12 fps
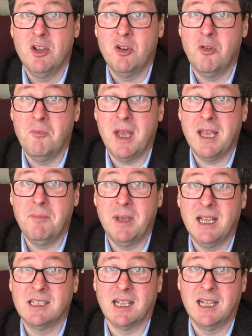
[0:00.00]
who
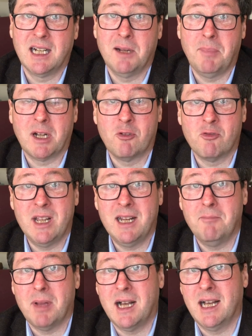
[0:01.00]
maybe is a little bit
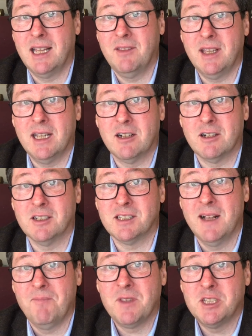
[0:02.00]
green behind the ears.